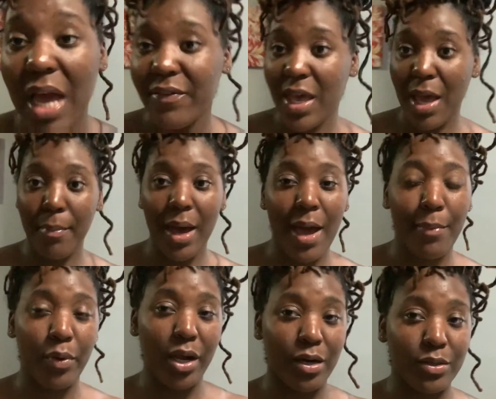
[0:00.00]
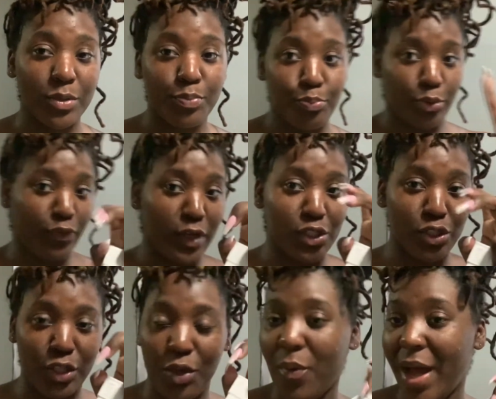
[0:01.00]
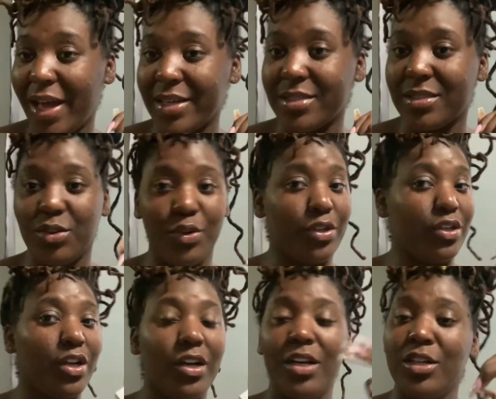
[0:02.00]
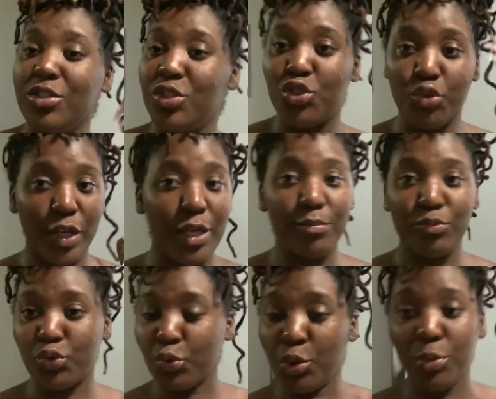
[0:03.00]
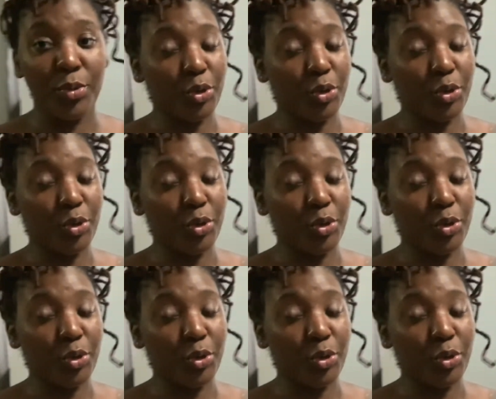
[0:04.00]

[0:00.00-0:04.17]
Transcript: haven't had my eyebrows professionally waxed or trimmed, groomed, or